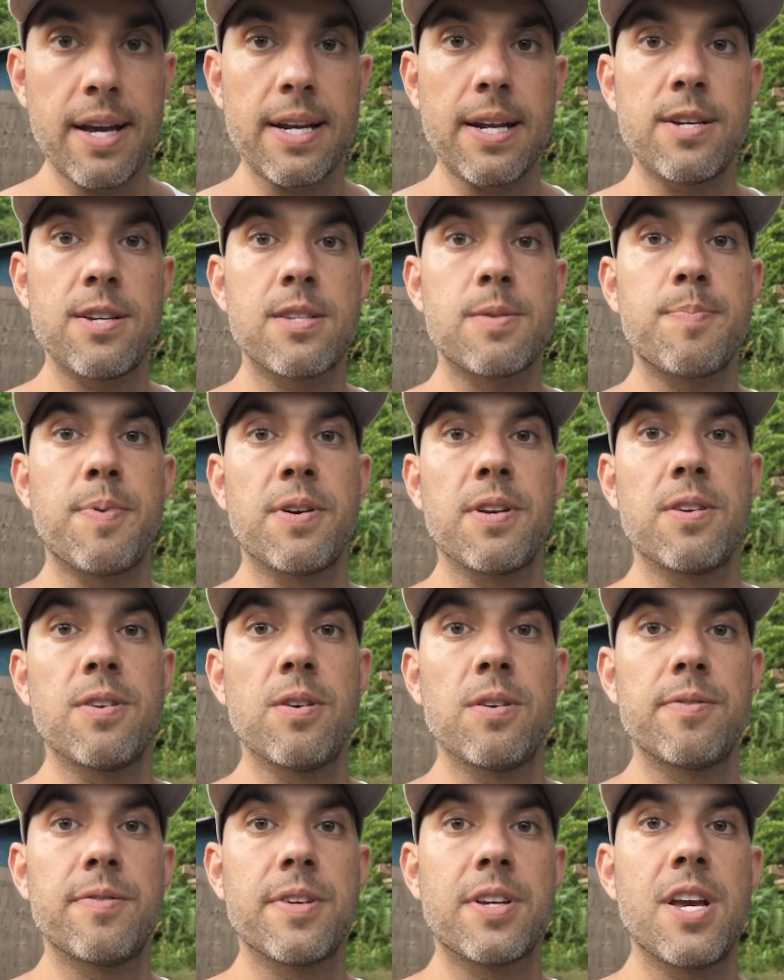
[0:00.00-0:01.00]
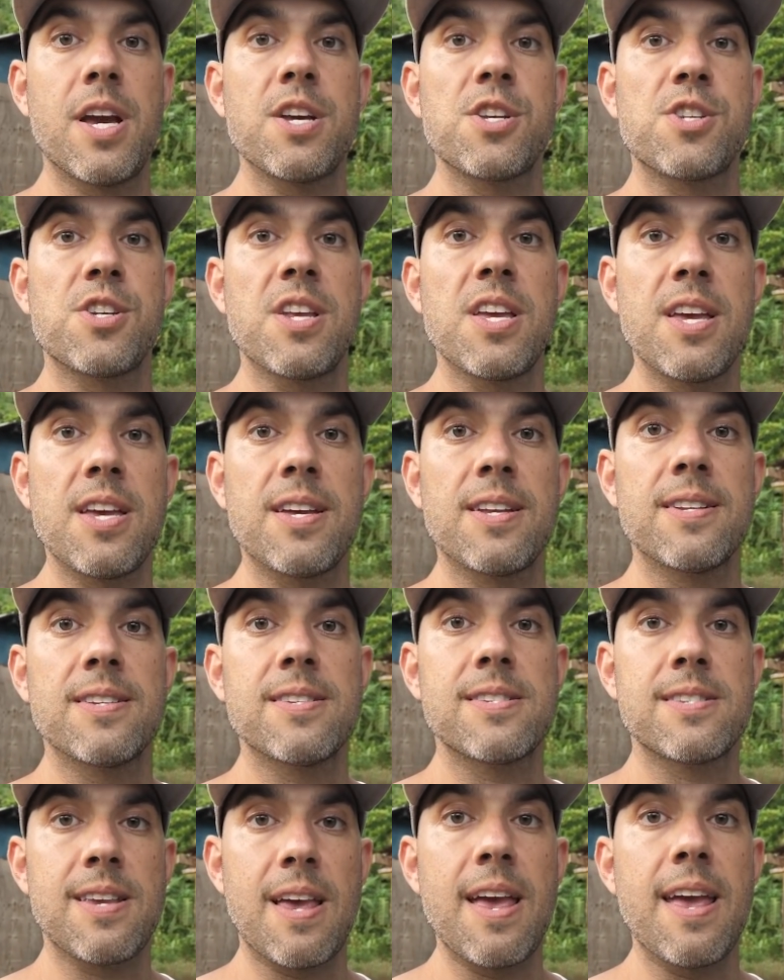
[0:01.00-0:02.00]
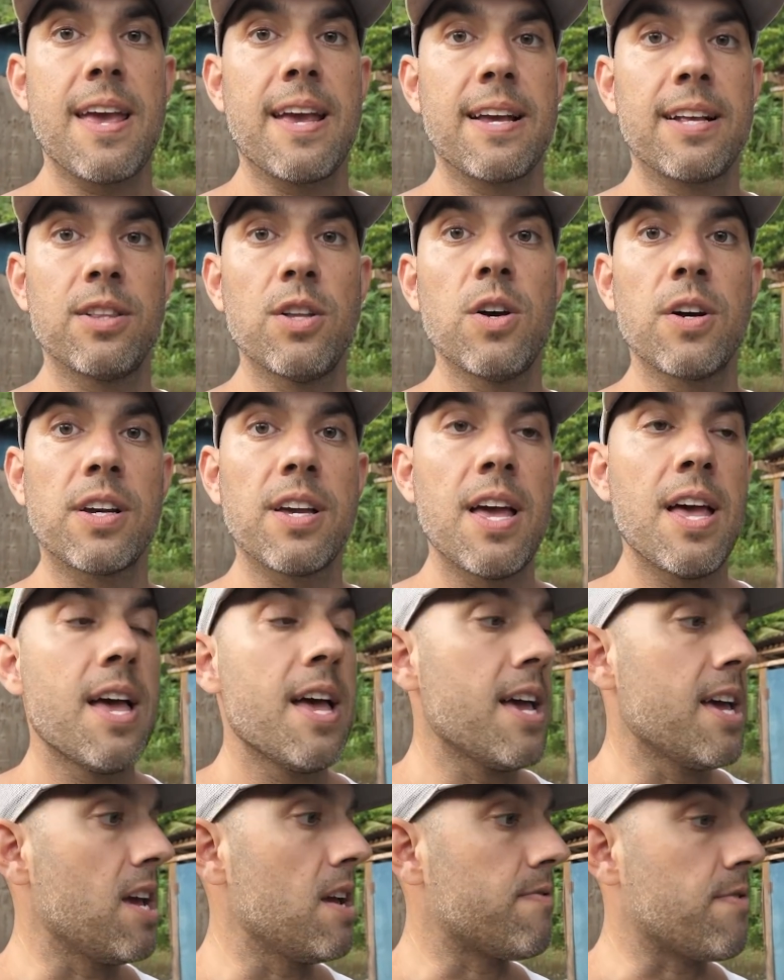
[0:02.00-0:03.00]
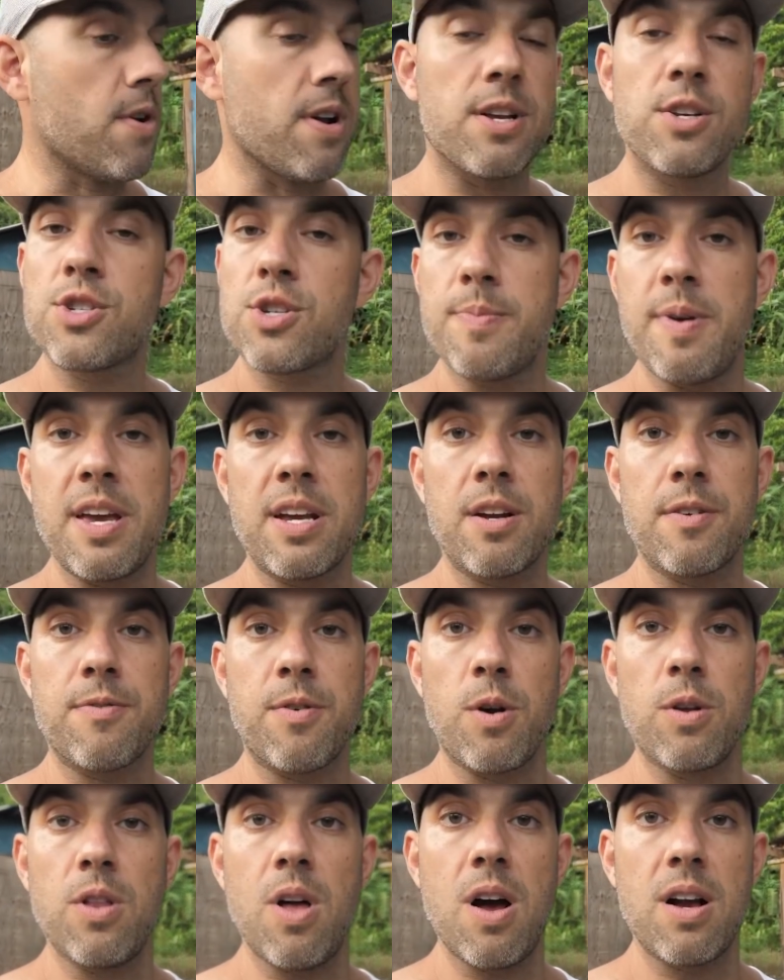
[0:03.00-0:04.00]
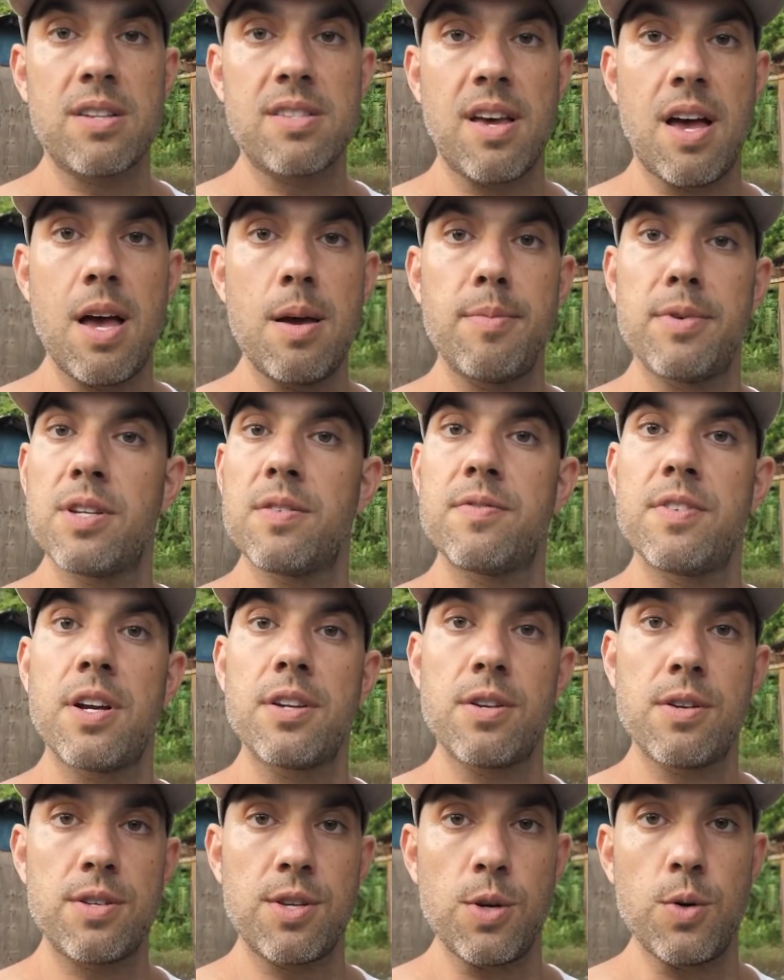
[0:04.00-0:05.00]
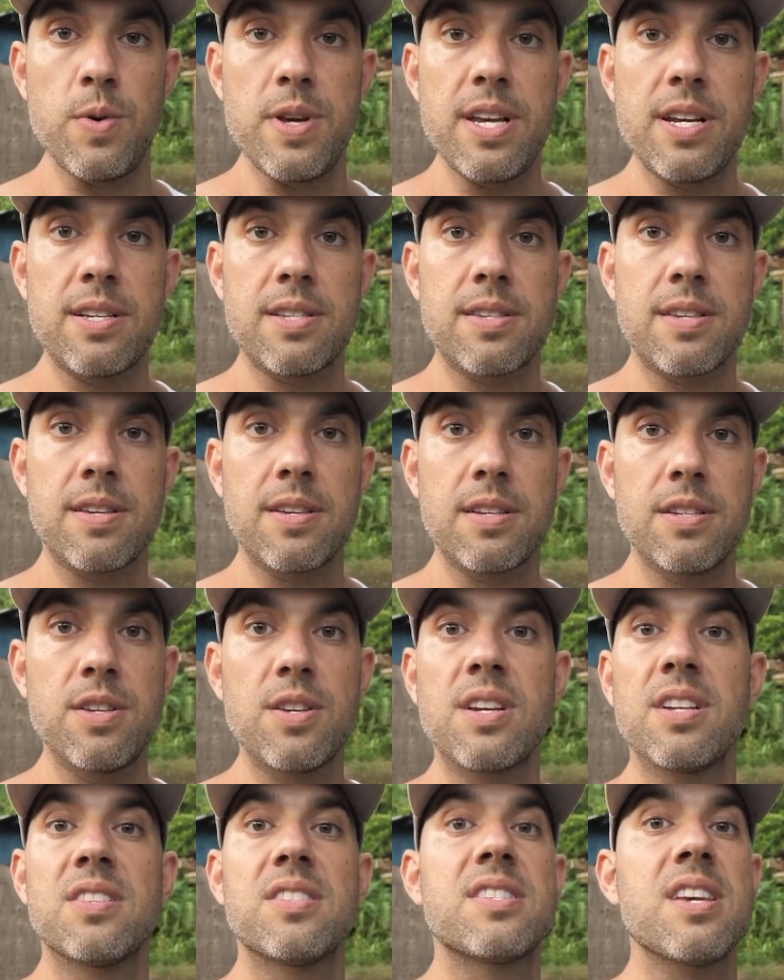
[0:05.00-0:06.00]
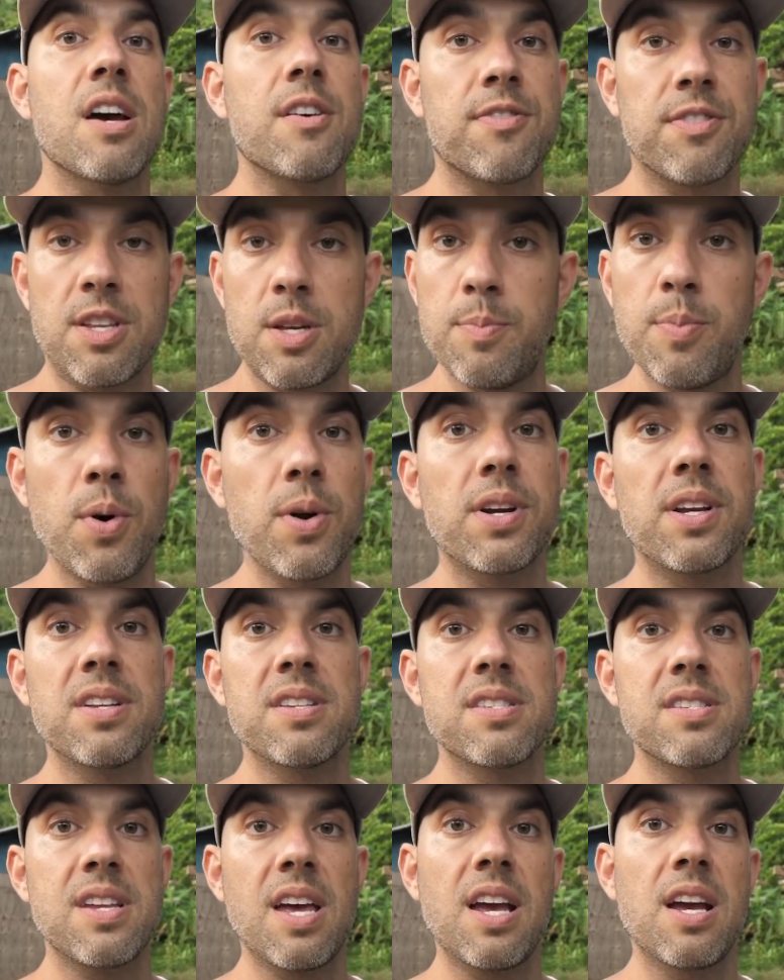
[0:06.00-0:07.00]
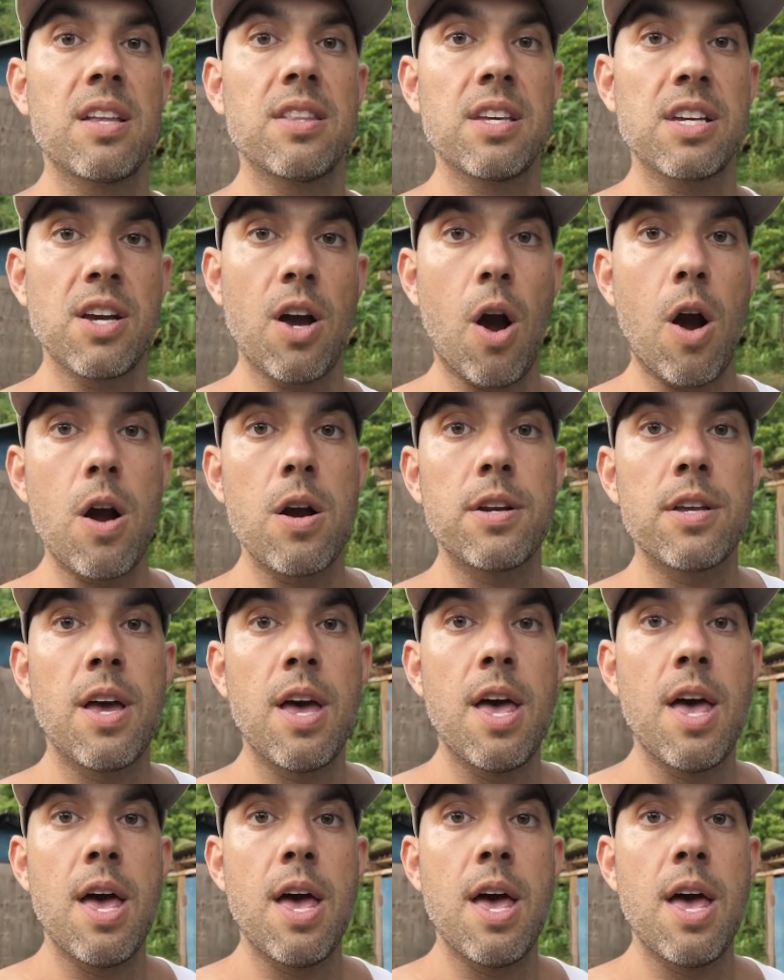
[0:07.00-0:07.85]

and I just put a notification in saying, look, if you're in Jamaica for a long time and you've done your two weeks, you can definitely book and stay on the yard.